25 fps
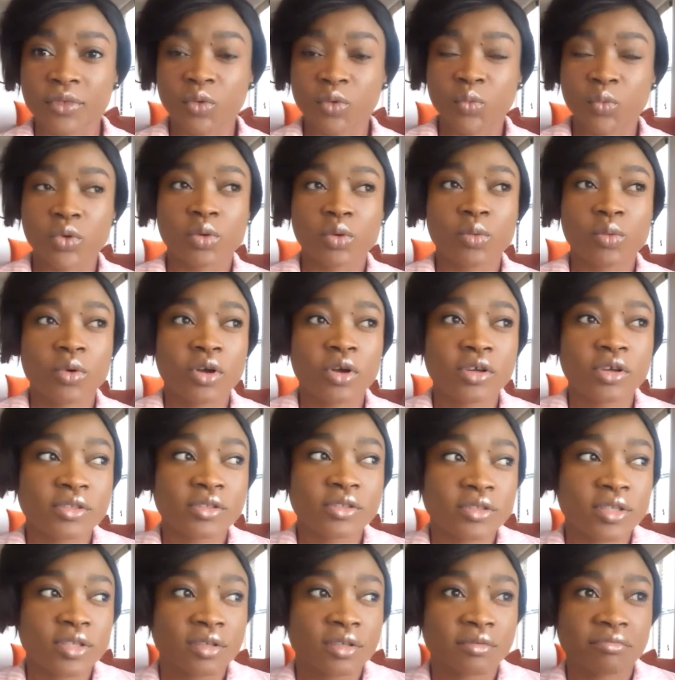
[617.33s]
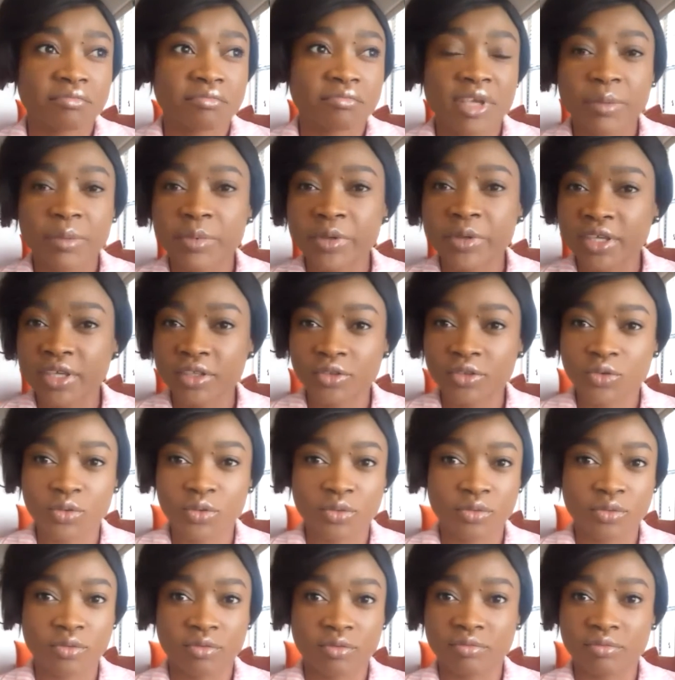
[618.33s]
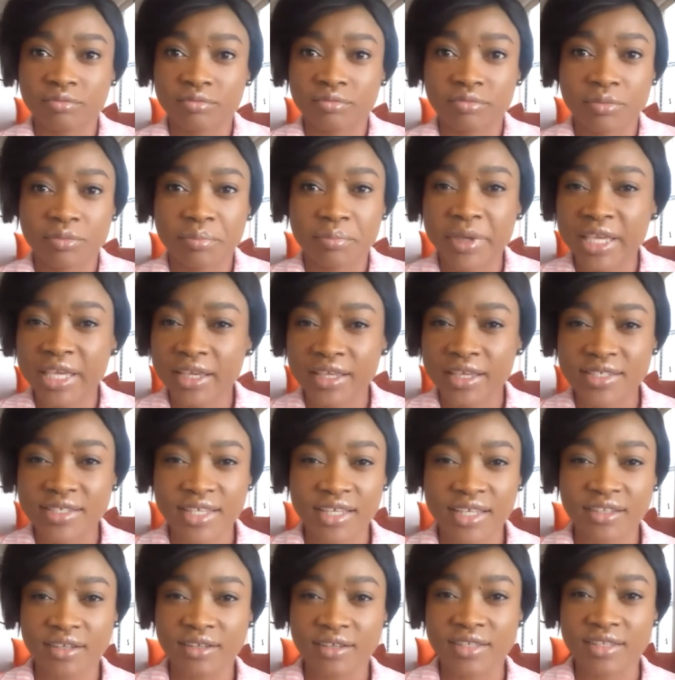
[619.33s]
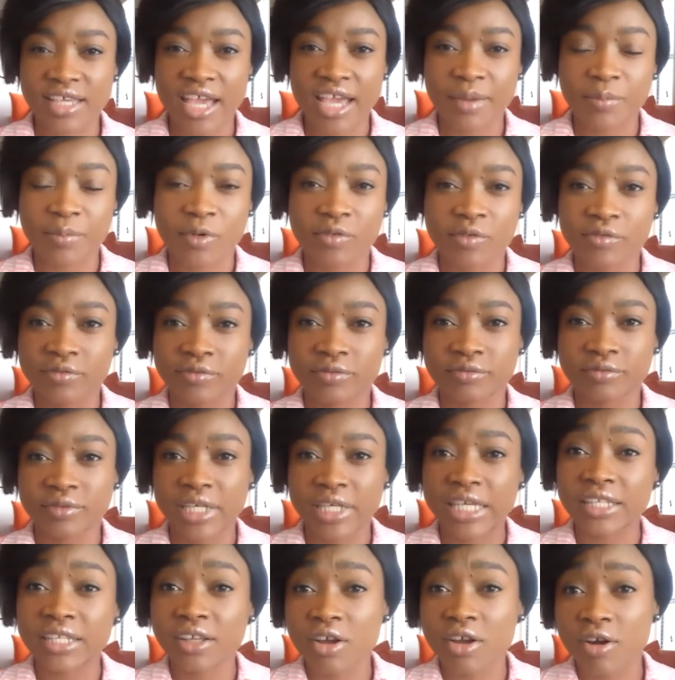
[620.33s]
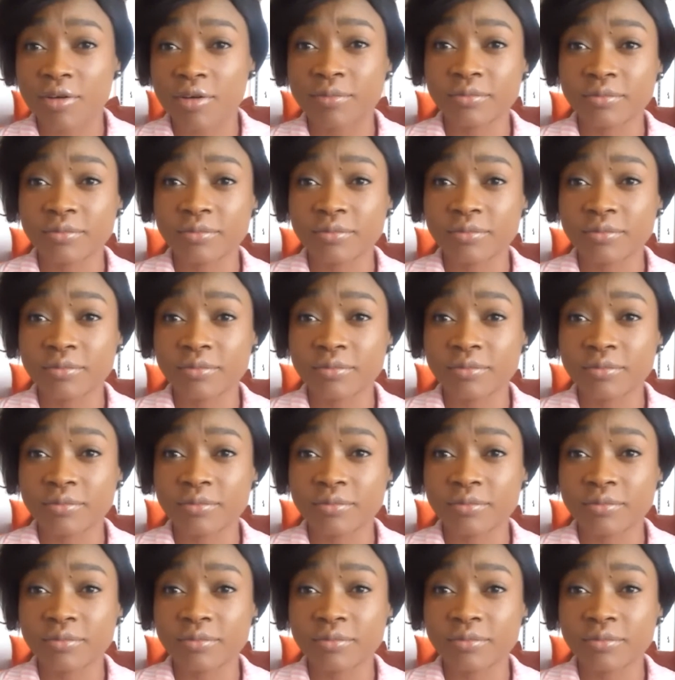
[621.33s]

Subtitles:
We want maybe to make a certain type of income.